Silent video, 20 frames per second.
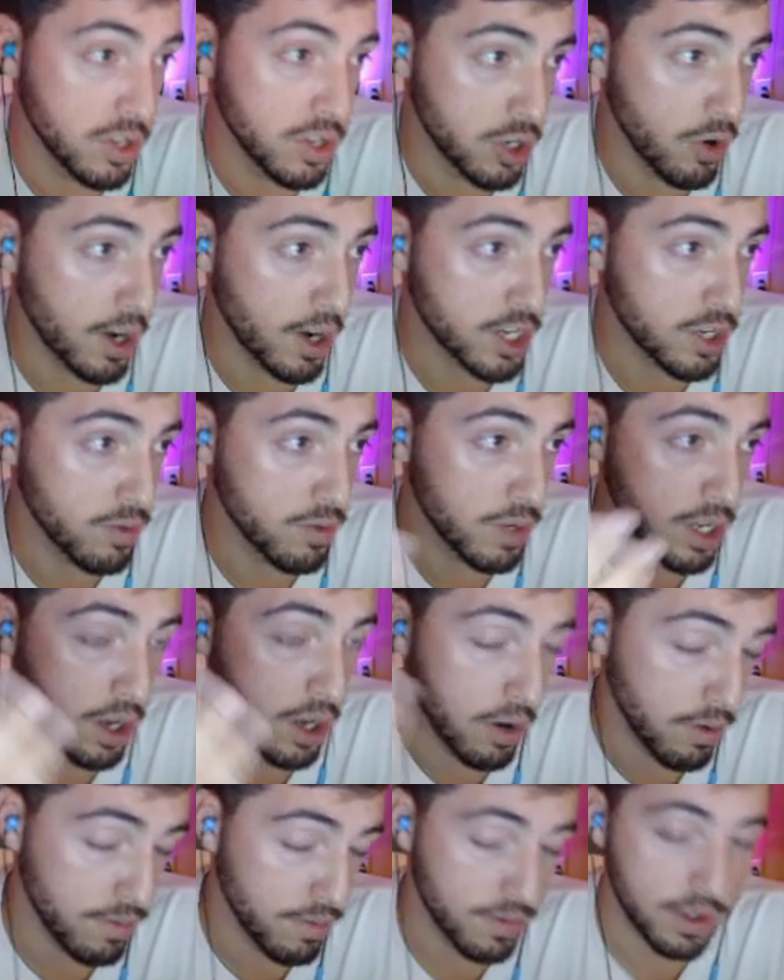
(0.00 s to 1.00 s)
direction we
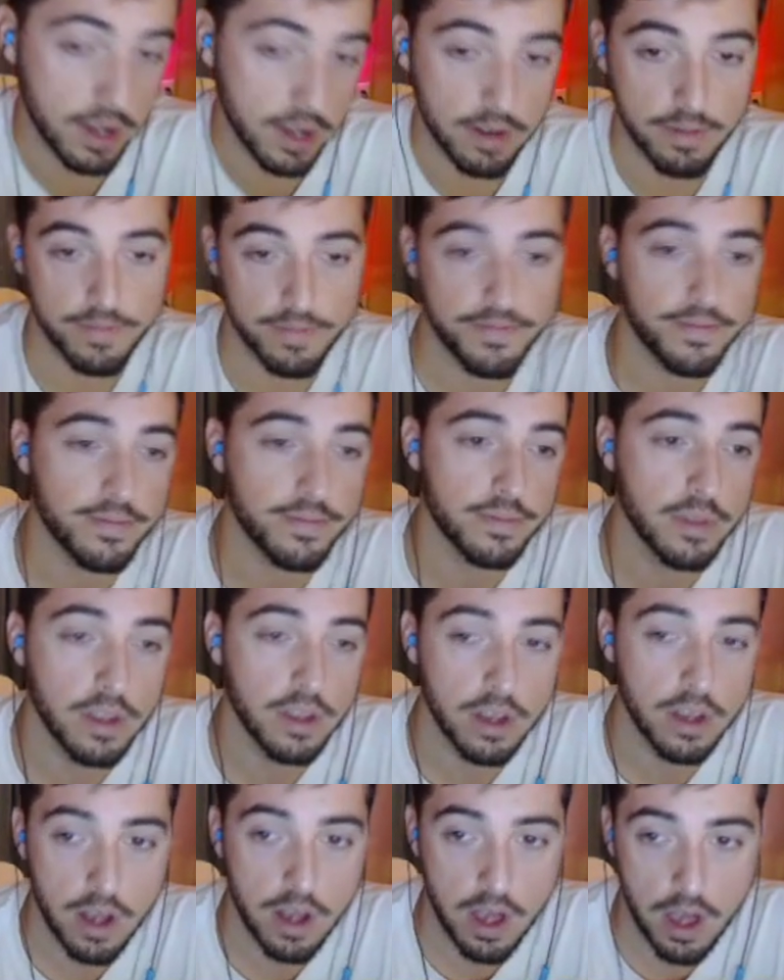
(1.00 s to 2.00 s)
go, then
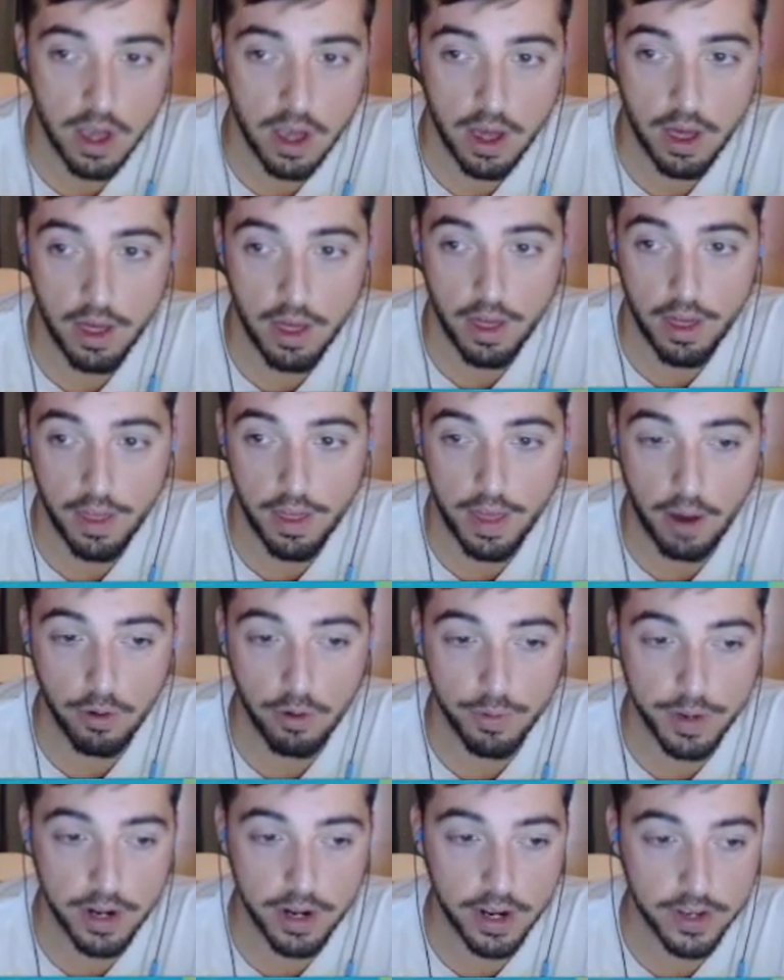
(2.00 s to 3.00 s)
that would
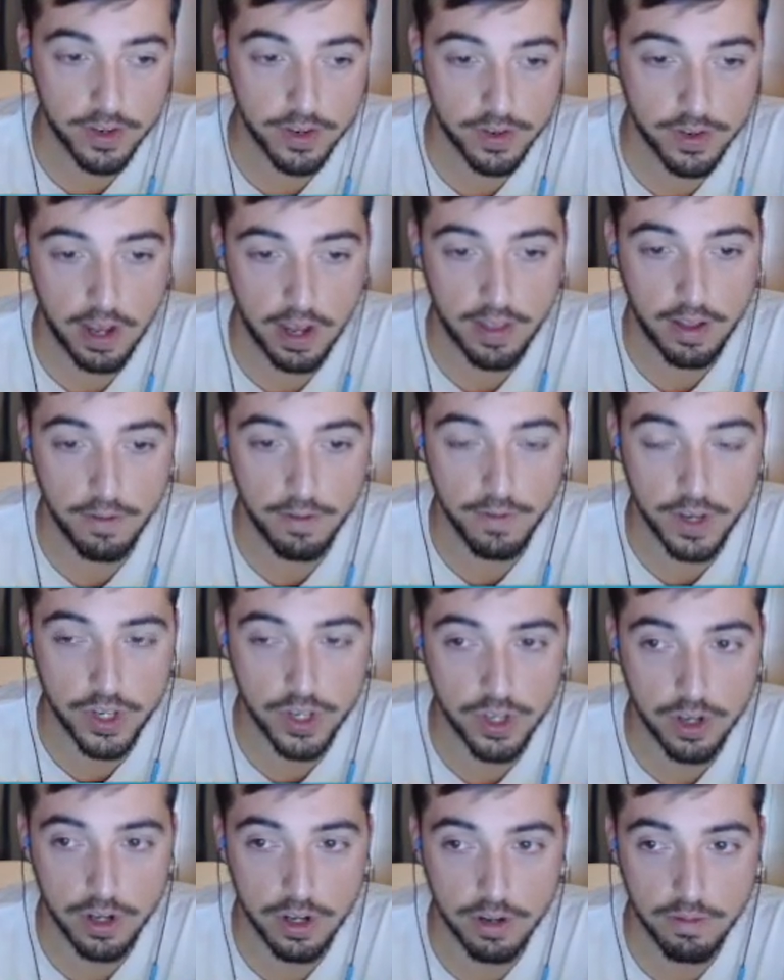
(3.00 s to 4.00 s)
be nice. And then
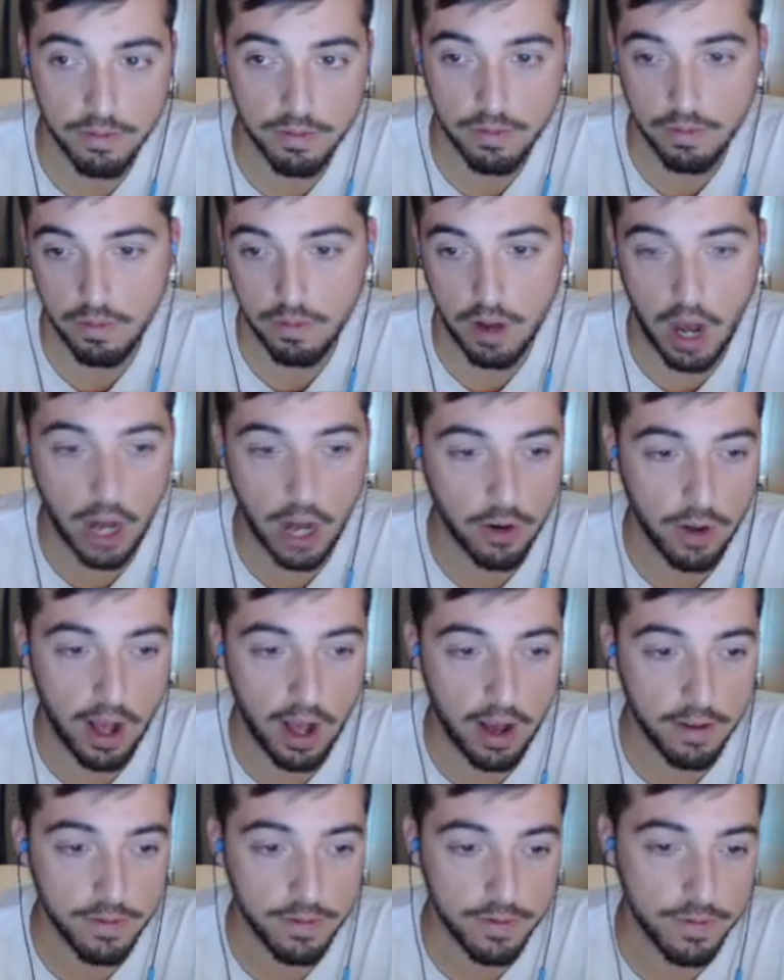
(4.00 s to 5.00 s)
Vista, I don't
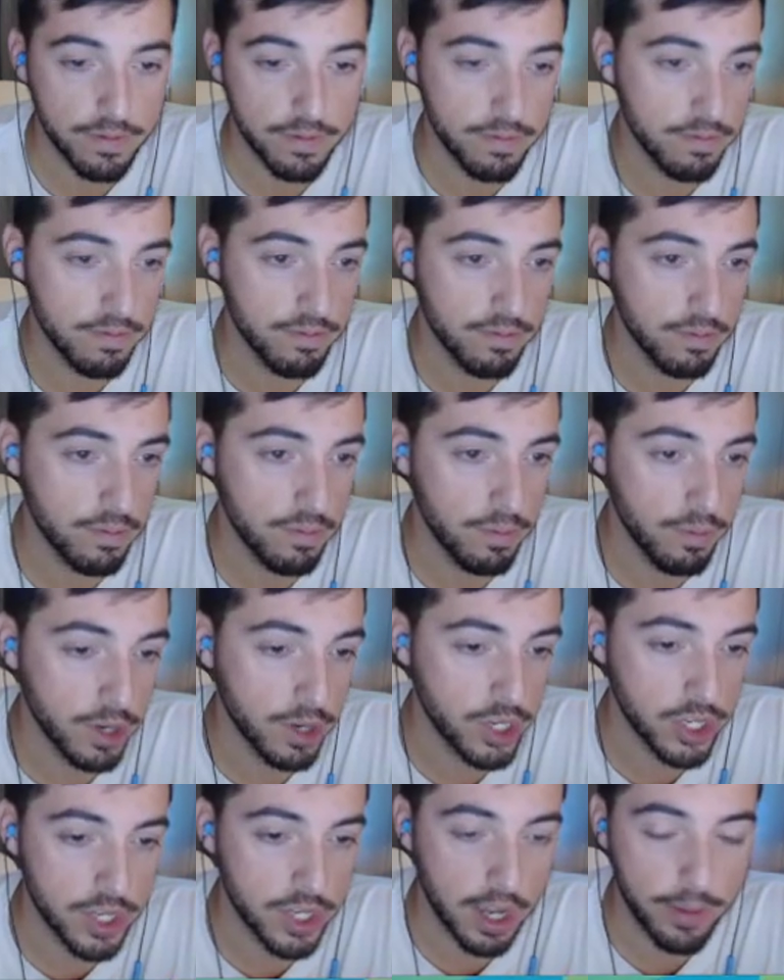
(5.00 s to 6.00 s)
have much
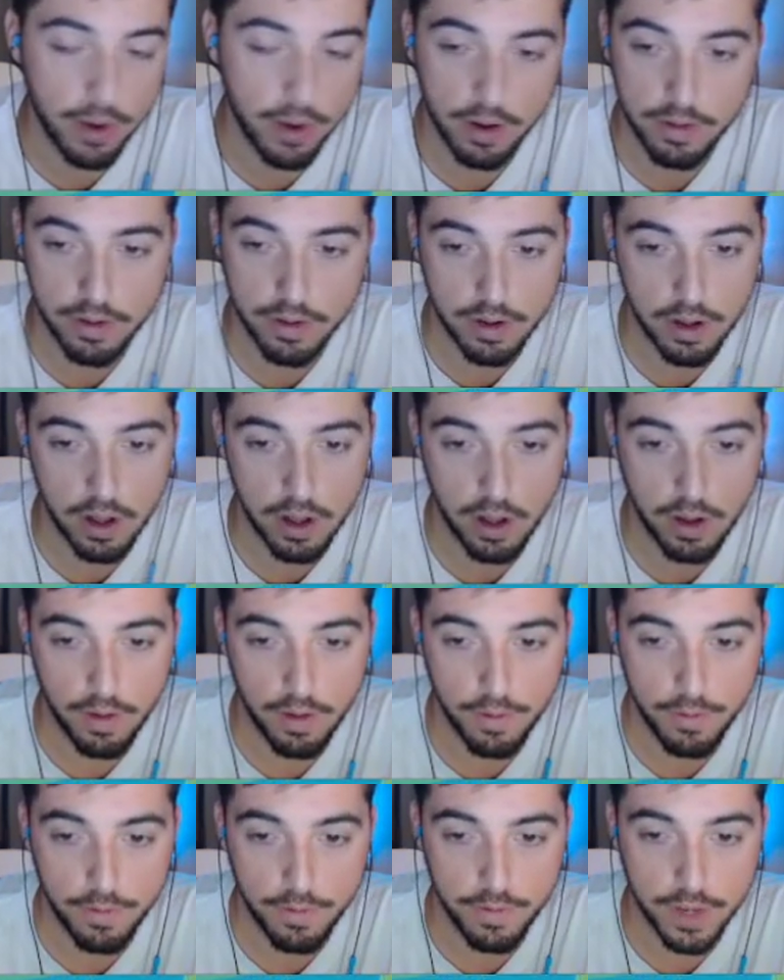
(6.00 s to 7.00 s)
to say about
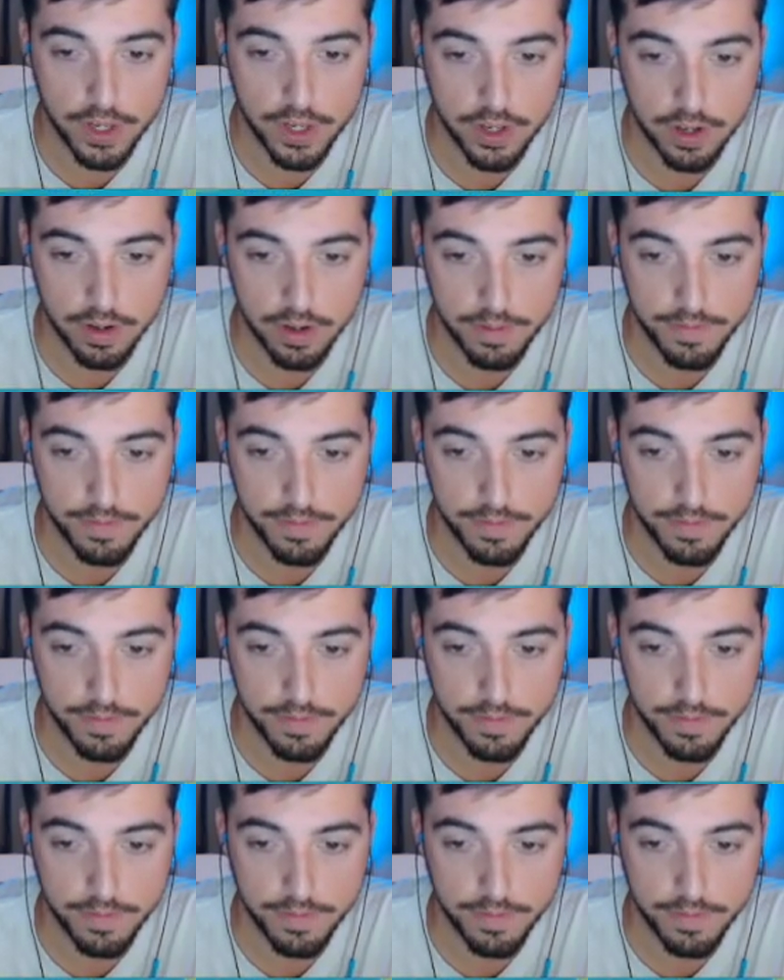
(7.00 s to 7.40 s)
Vista.